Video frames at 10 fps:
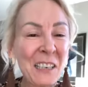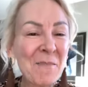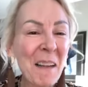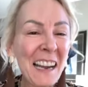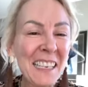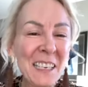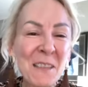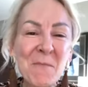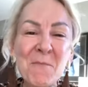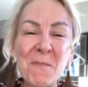to my
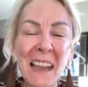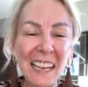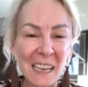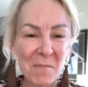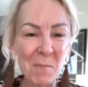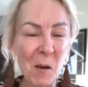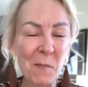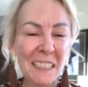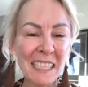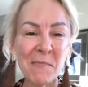new makeup
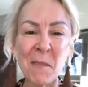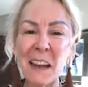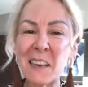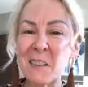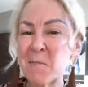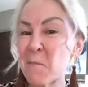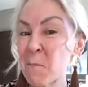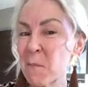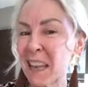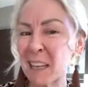moment in my new
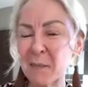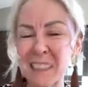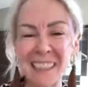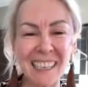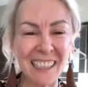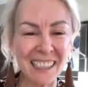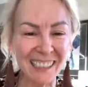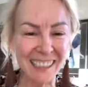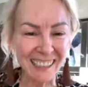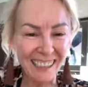makeup
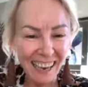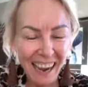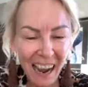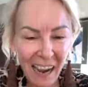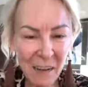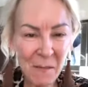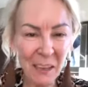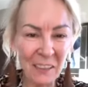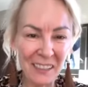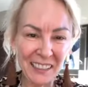station. I'm
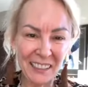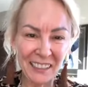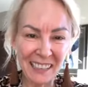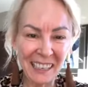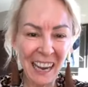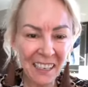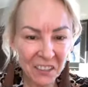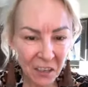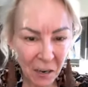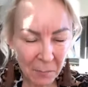Elvie Look, and
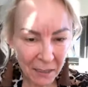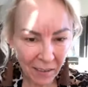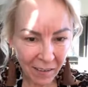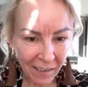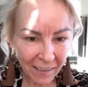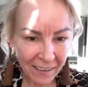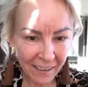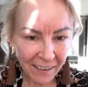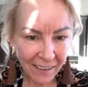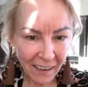as you're hopping on,
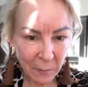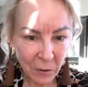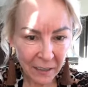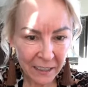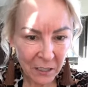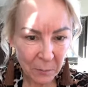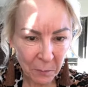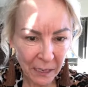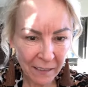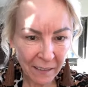I'm going to
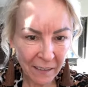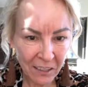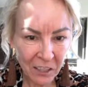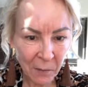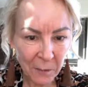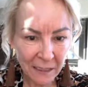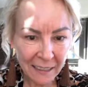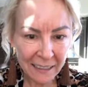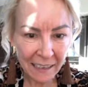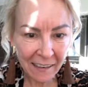pin the shopping
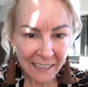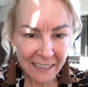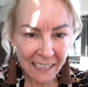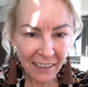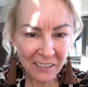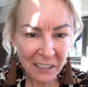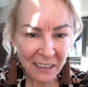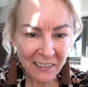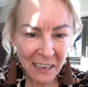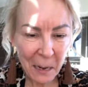links. Now you see I do
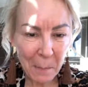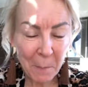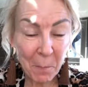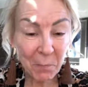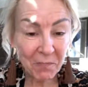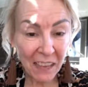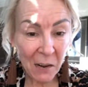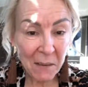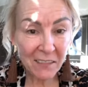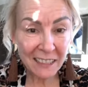have,
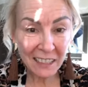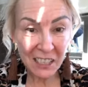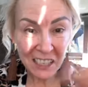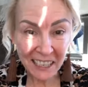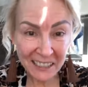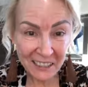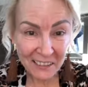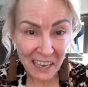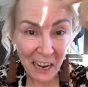now we have sunshine, so